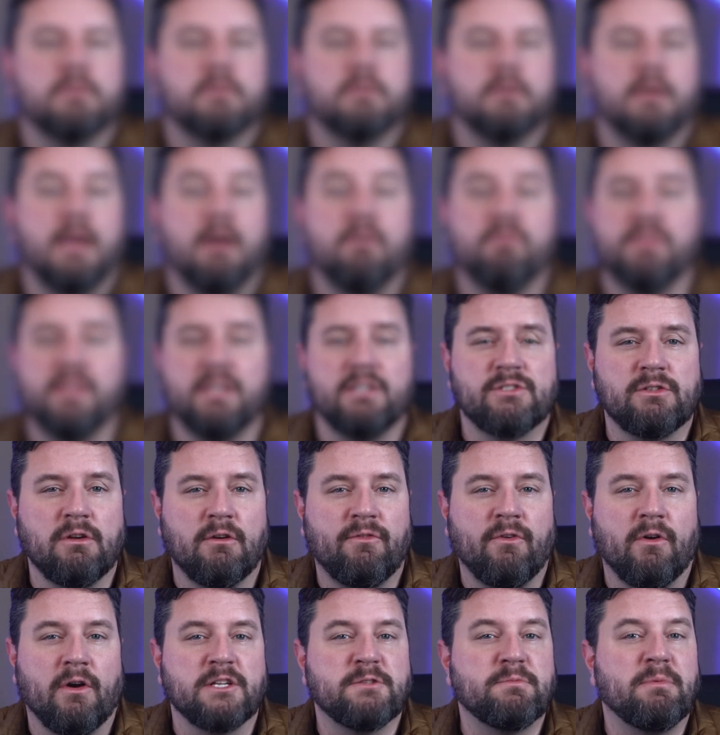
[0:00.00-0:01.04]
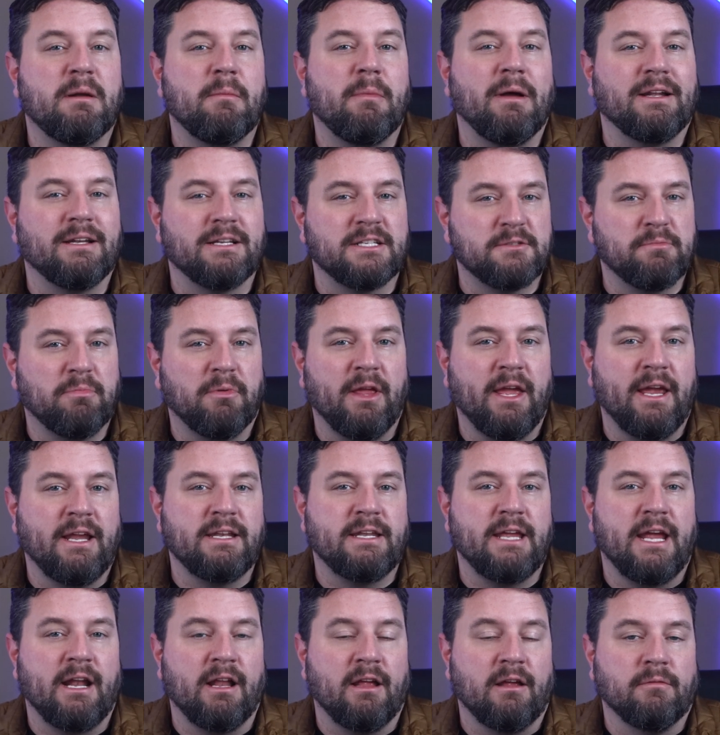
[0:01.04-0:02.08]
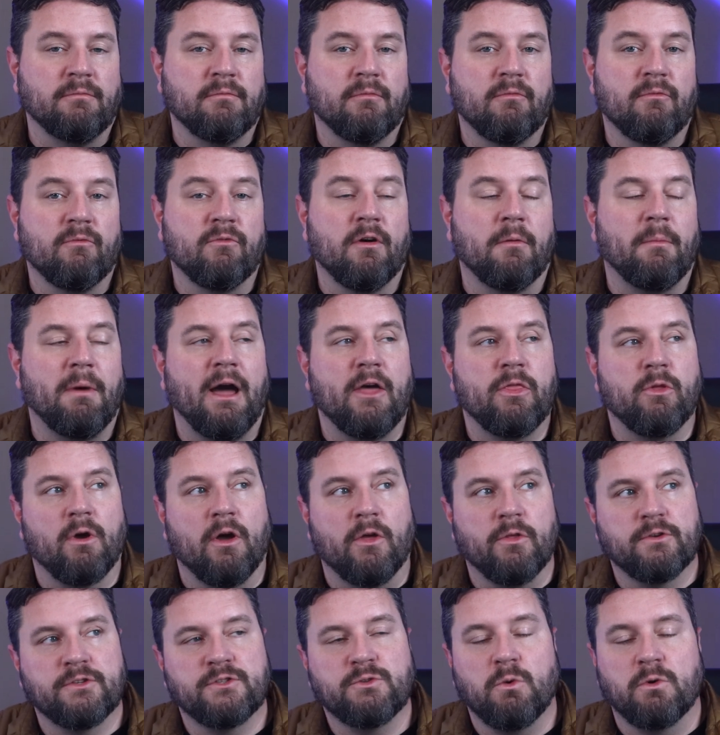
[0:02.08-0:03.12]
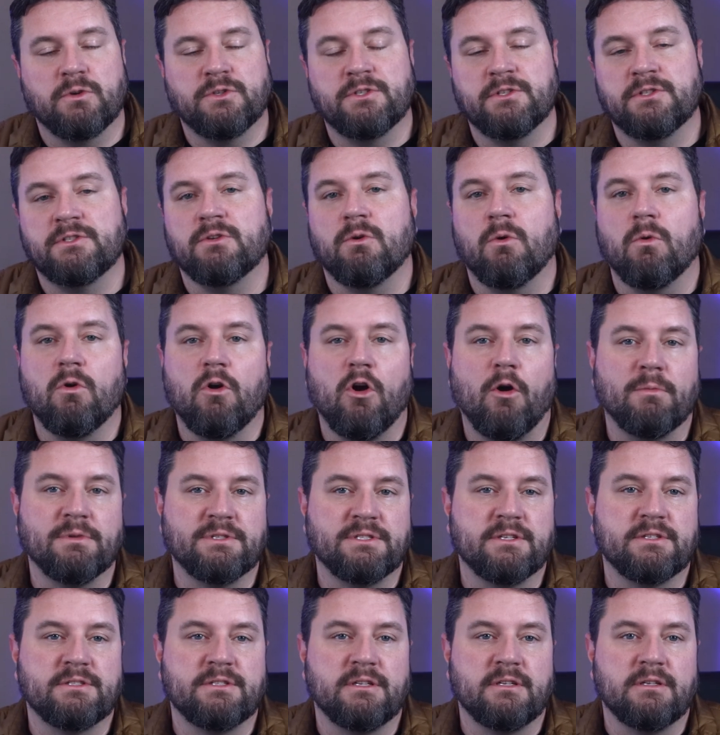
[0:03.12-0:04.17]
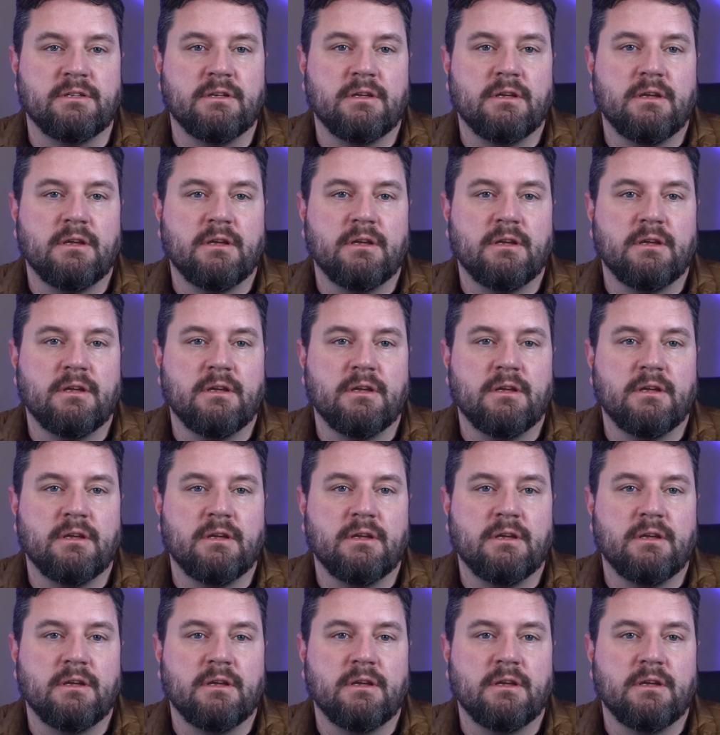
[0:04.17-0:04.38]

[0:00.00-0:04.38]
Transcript: Everything so far has been about displaying data from either other sources or Home Assistant.